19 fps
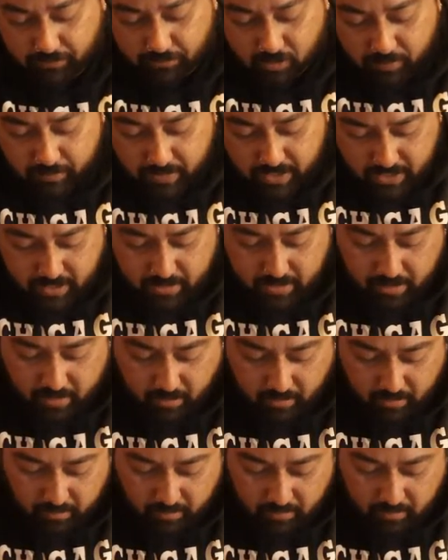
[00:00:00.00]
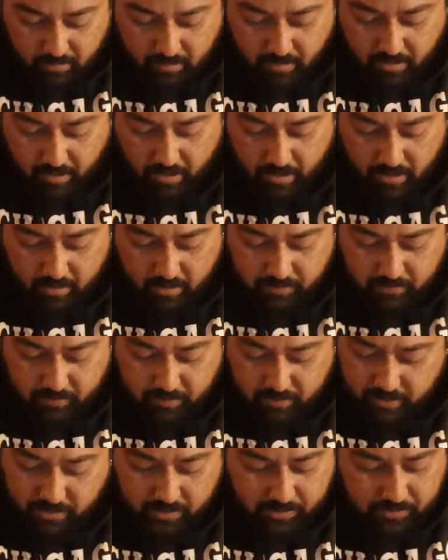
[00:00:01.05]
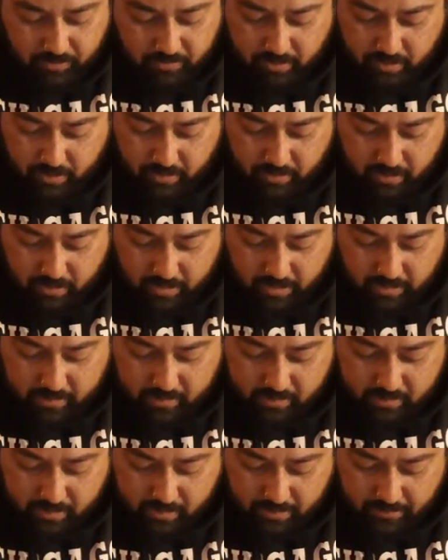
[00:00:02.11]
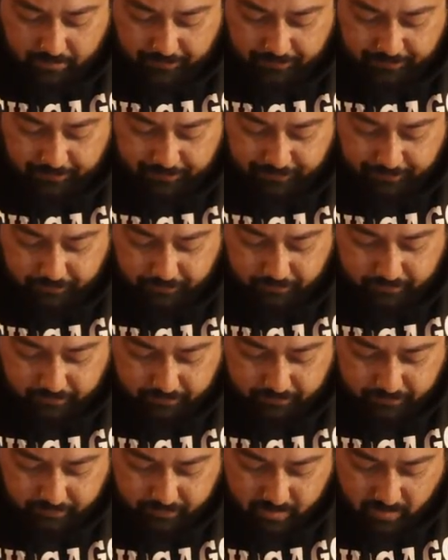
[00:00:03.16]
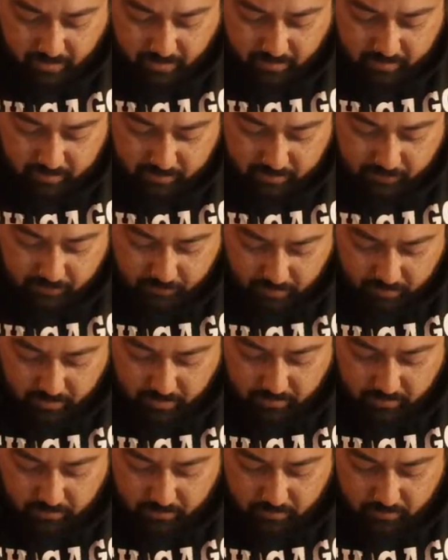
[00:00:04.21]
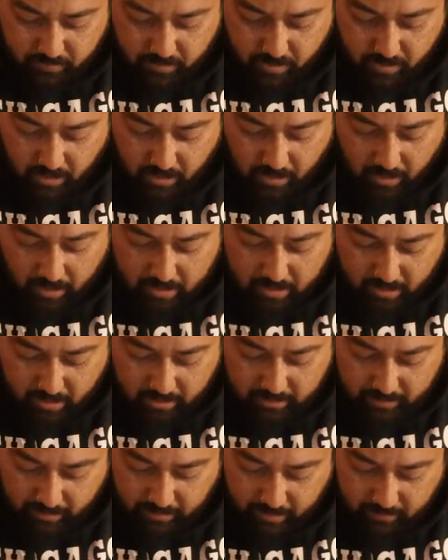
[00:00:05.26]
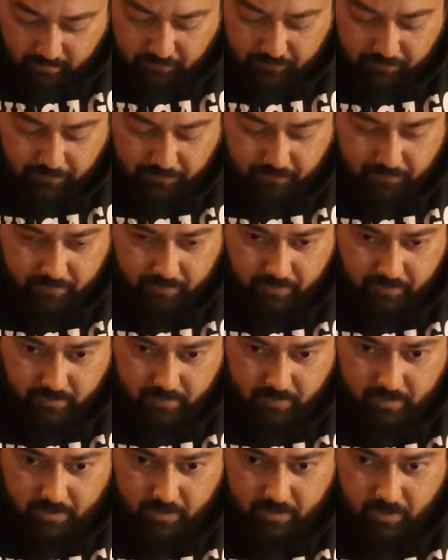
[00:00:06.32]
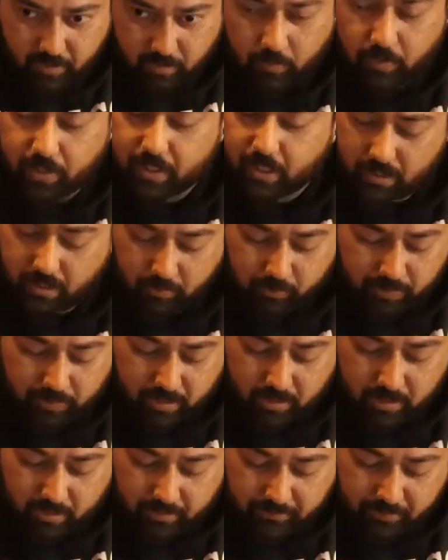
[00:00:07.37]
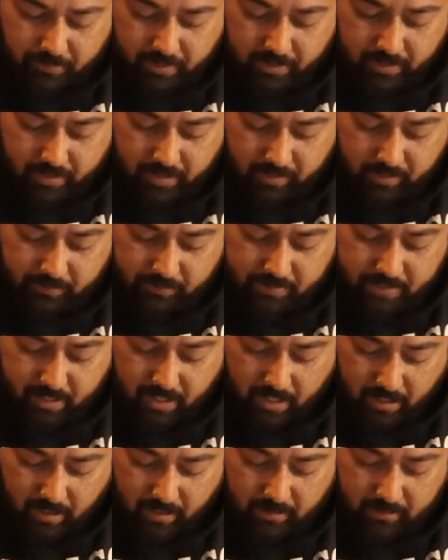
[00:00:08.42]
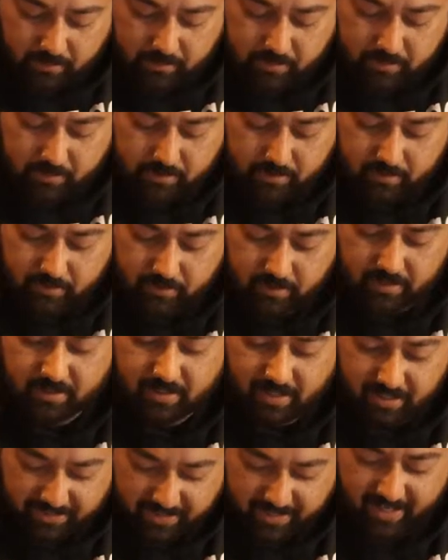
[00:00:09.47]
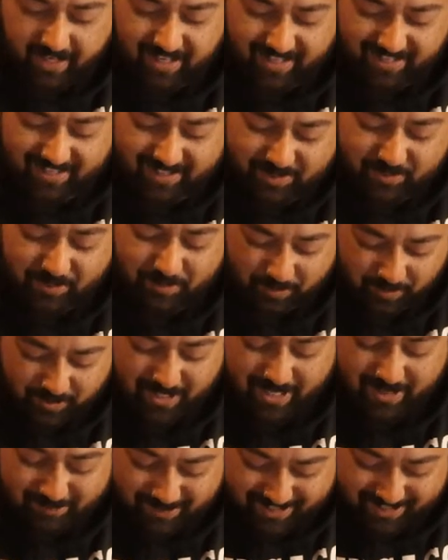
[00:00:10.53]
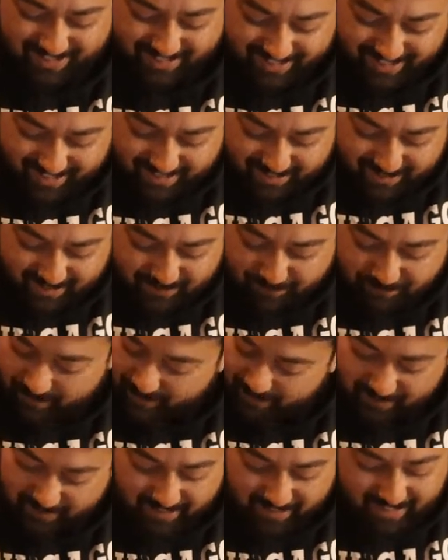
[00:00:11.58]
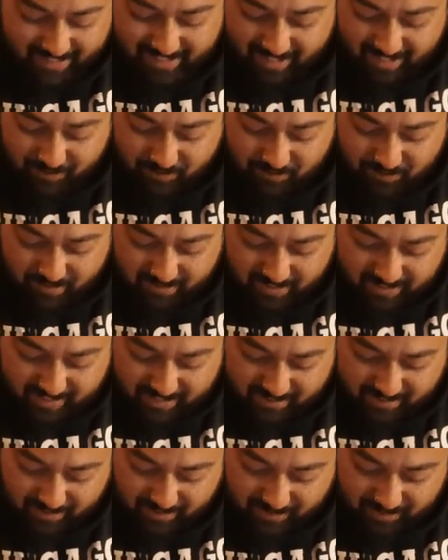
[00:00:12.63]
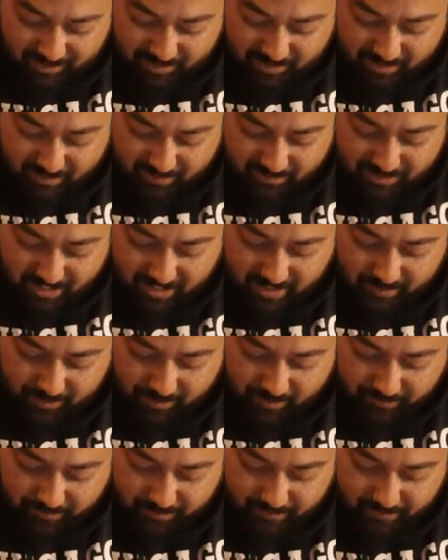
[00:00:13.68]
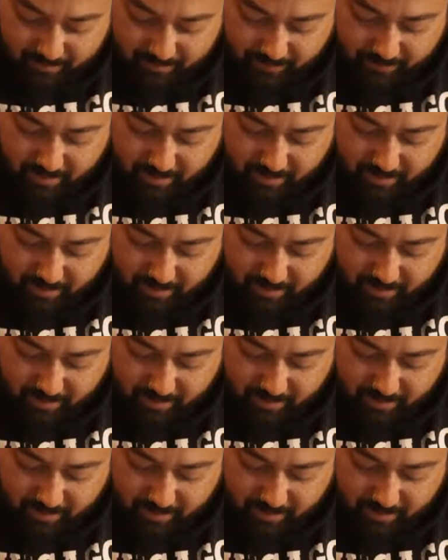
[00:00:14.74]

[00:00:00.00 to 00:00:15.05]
a minute now and really enjoy it. It's just really cool. I love what I love about games that aren't that aren't Warhammer. Fuck, man, it really sounds like a shit on GW all the time,